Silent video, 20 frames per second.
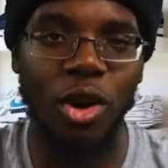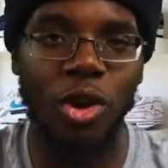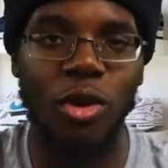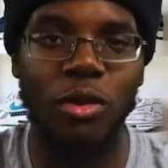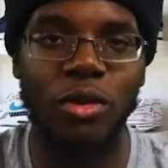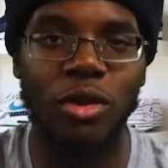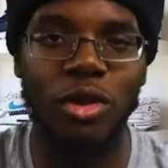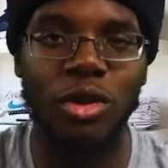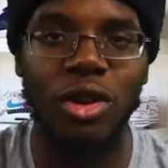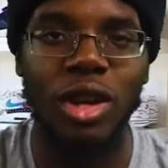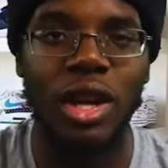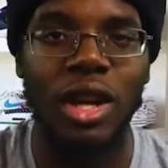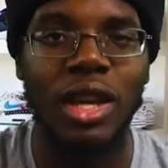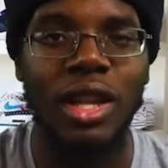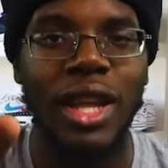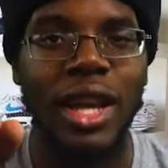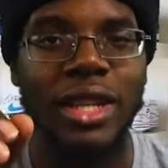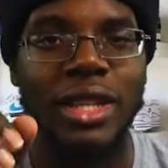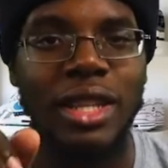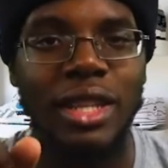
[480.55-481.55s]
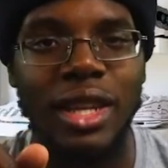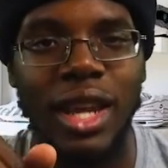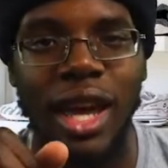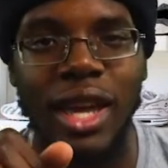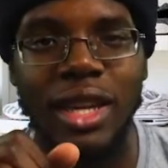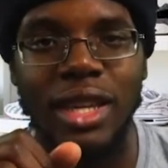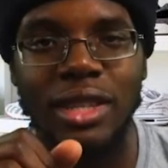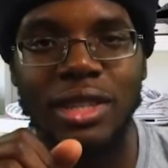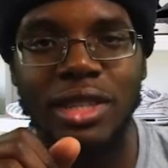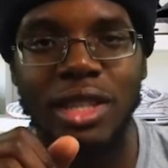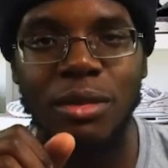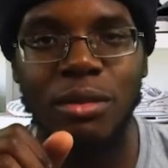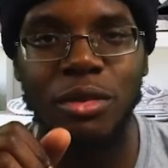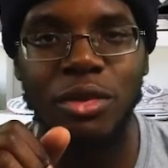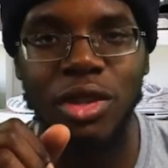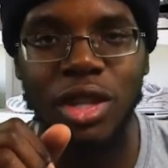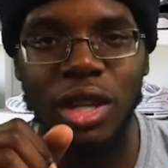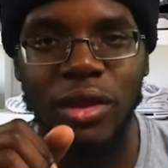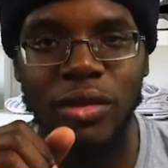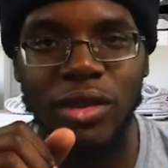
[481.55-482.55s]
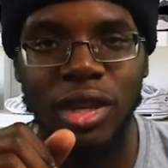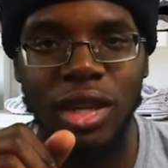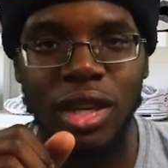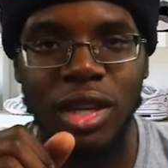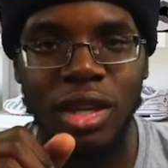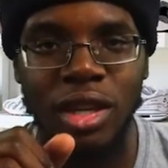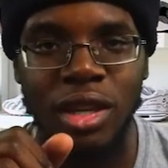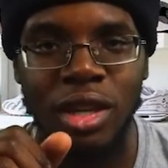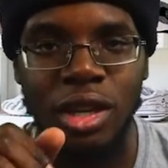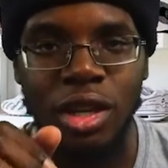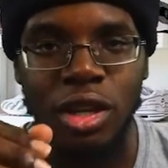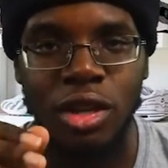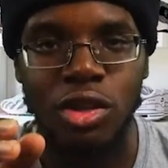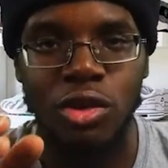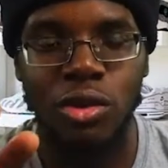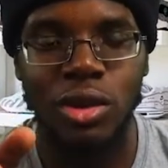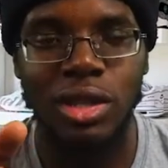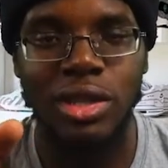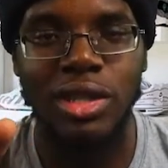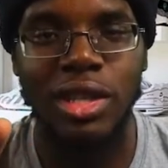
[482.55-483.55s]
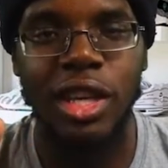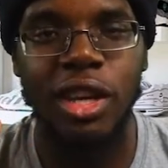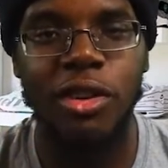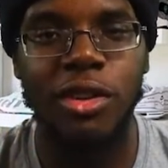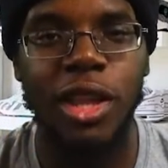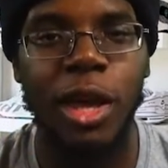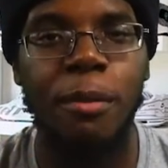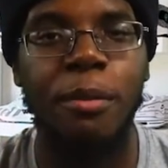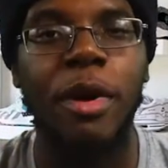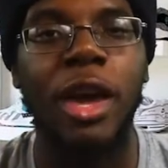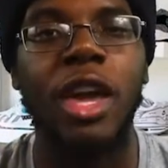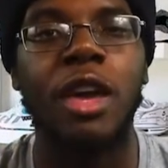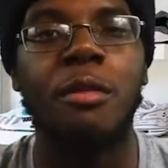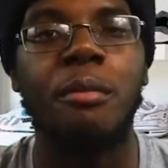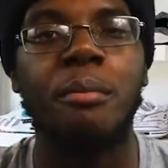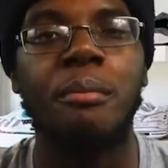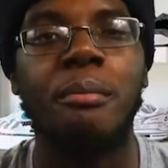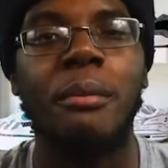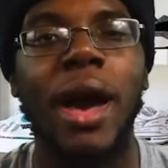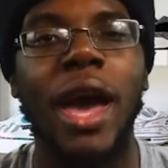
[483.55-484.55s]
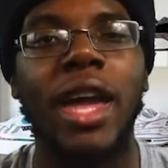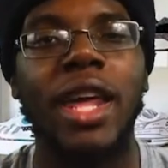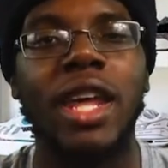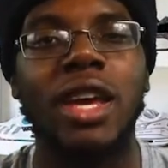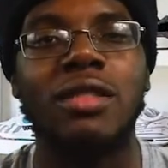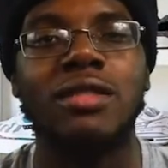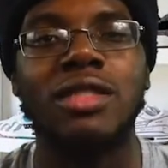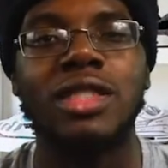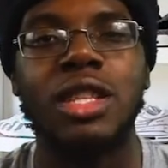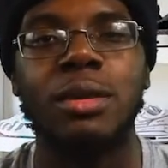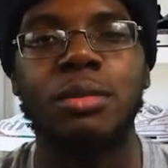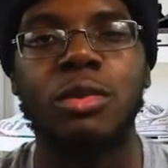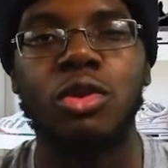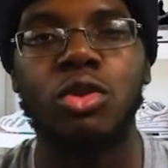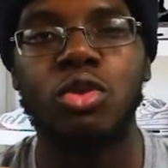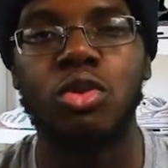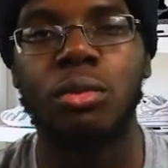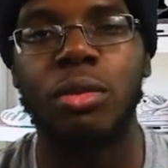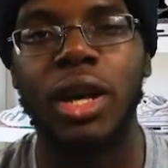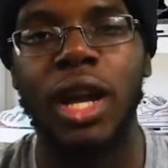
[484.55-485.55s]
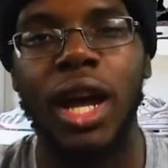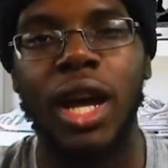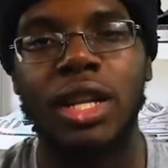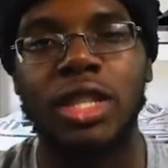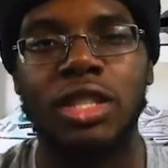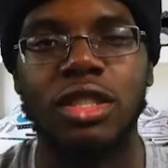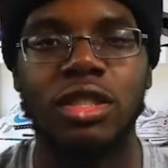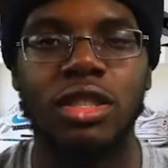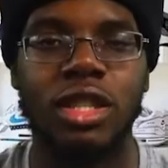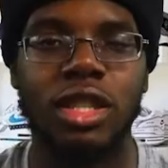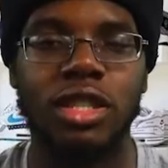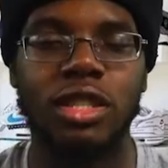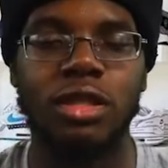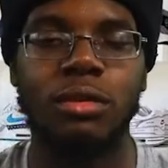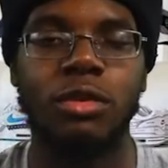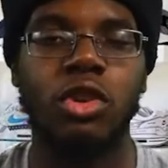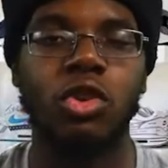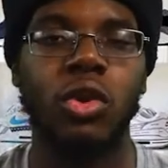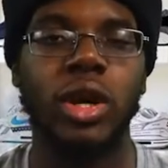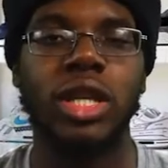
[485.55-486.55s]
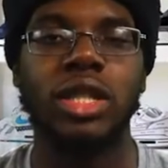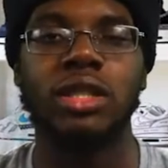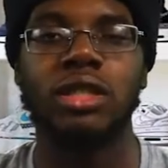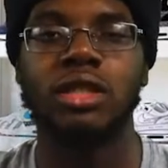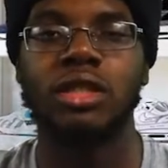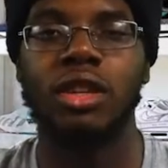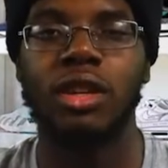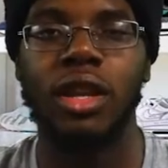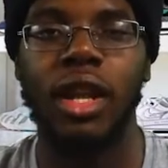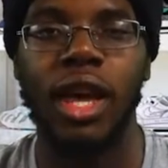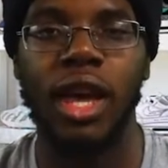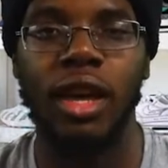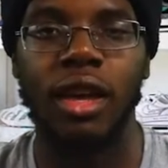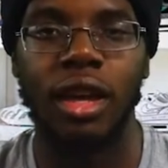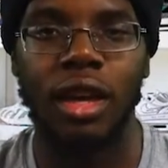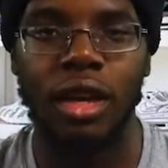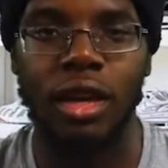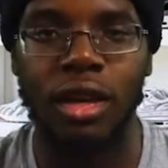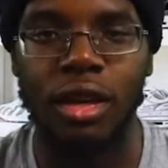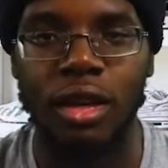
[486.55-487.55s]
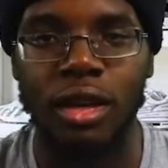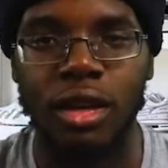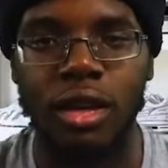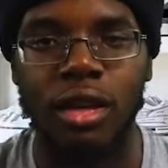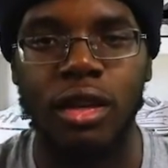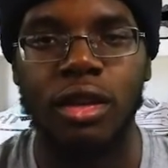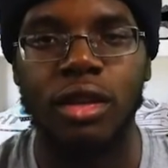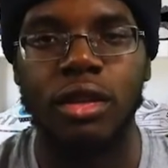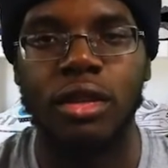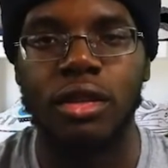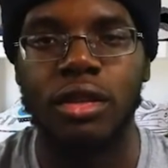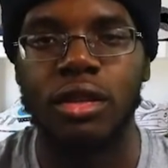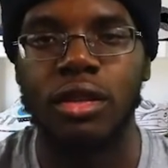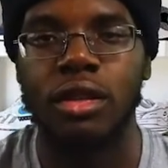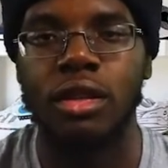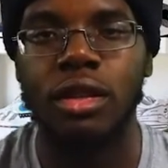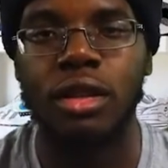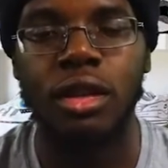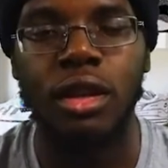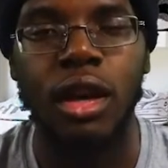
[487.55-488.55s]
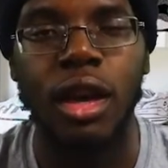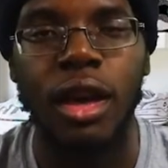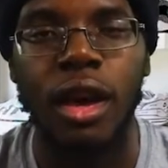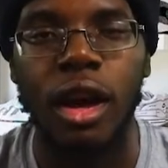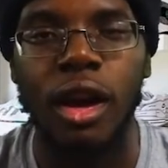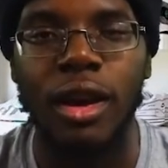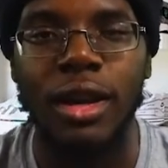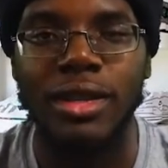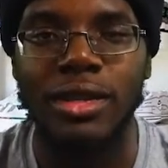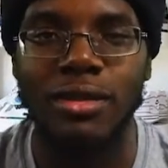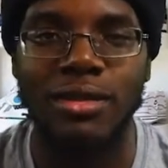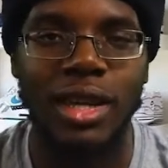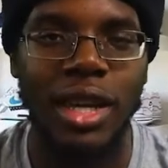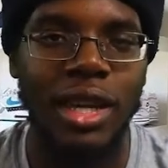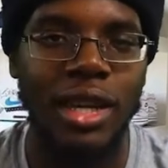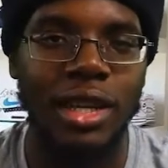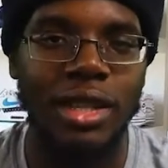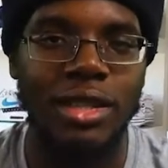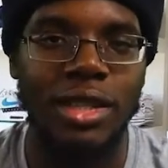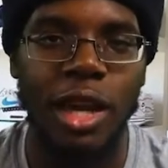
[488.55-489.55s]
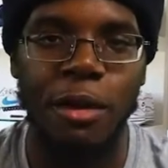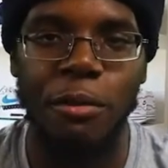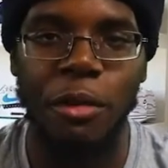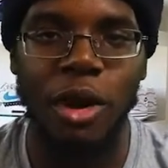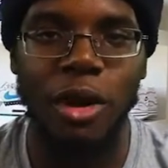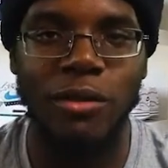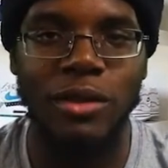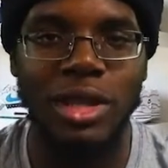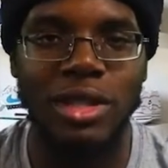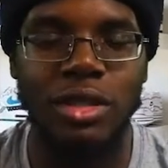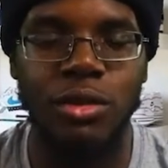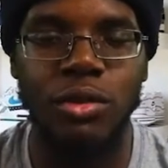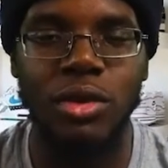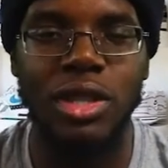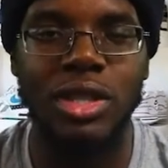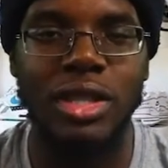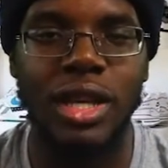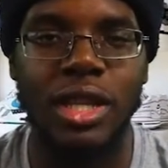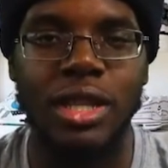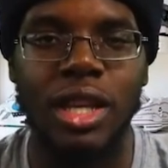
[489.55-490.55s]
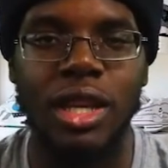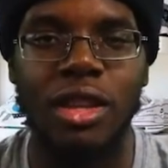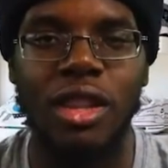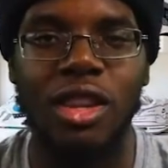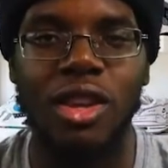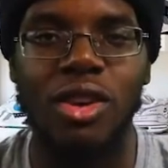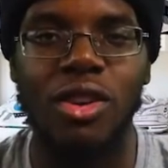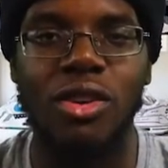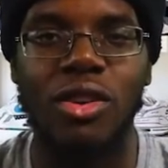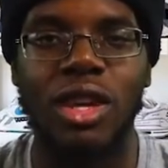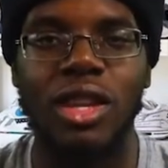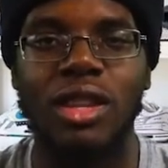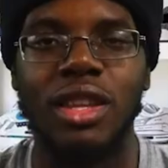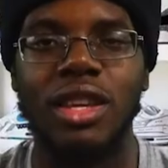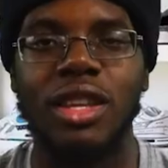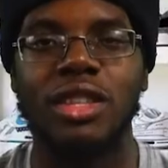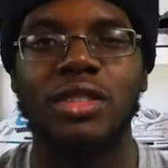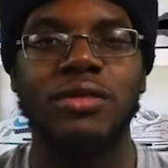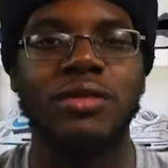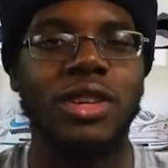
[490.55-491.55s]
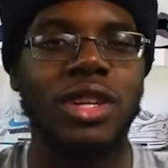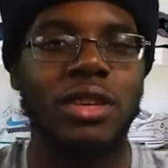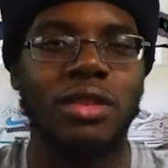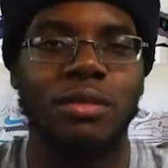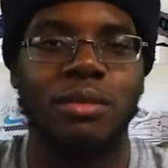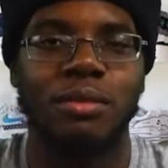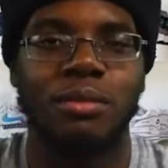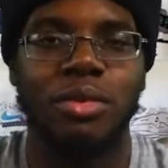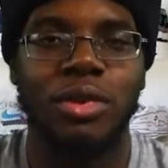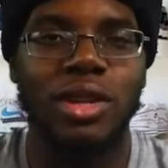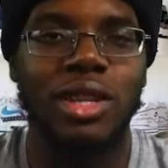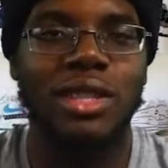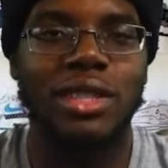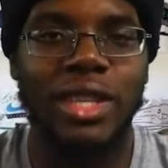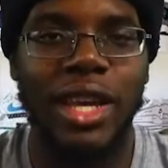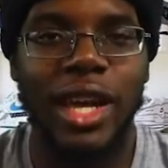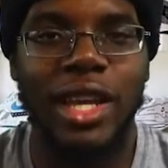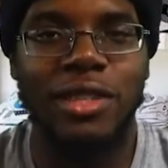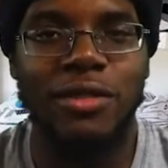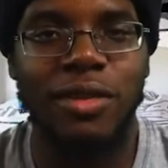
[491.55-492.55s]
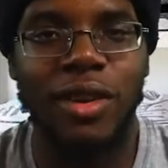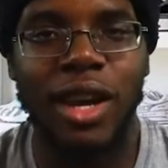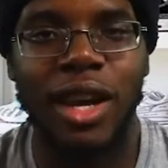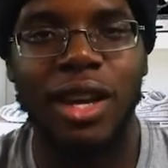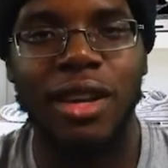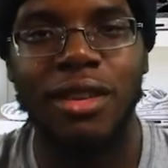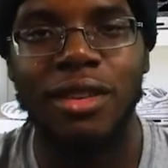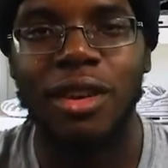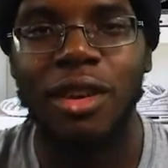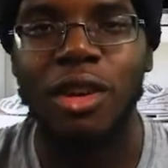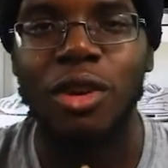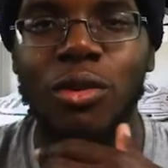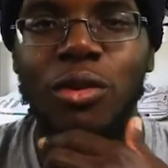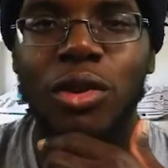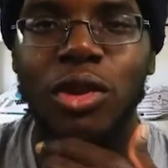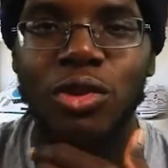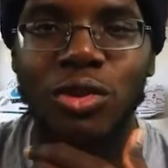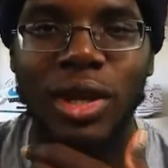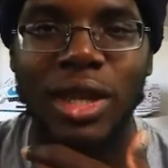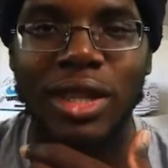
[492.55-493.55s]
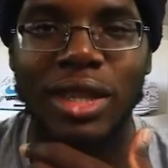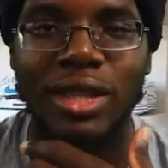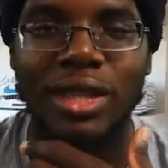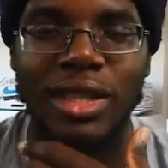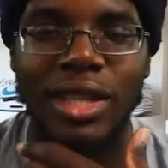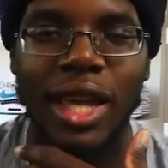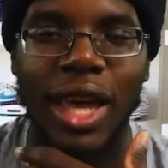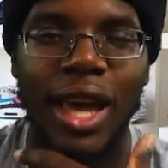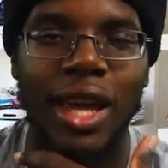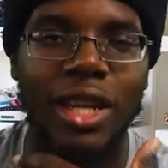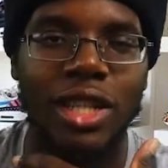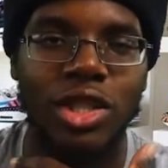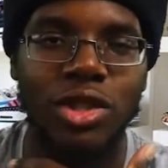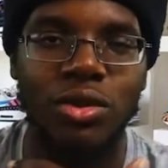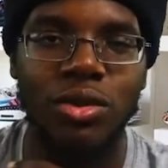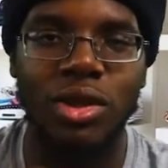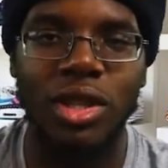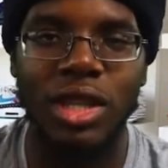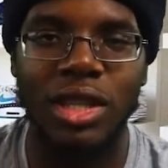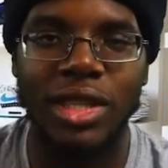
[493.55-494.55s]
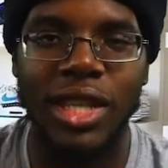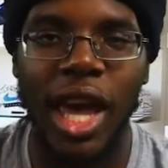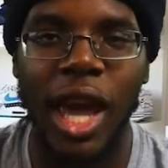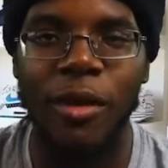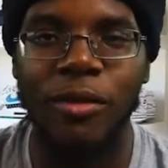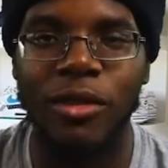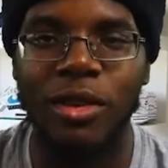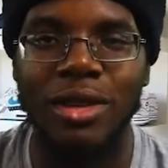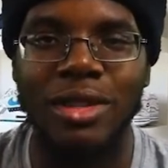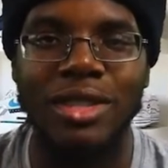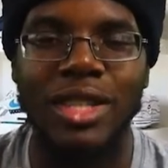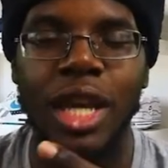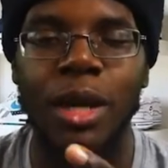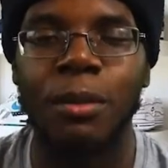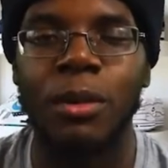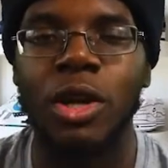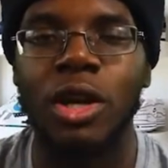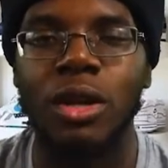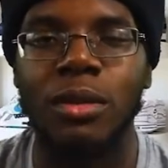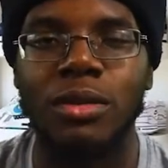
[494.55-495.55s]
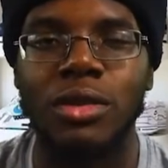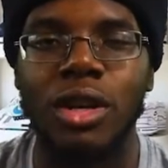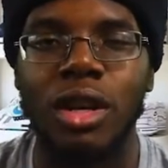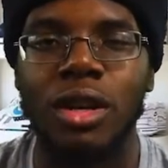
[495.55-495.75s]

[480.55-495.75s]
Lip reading: over like the Nike symbol and everything, you could tell that paint might have seeped through, but I just did some corrections on that. Alright, so taking the tape off doesn't really take that long, and then it's pretty satisfying when you get to see how the shoe looks after the tape comes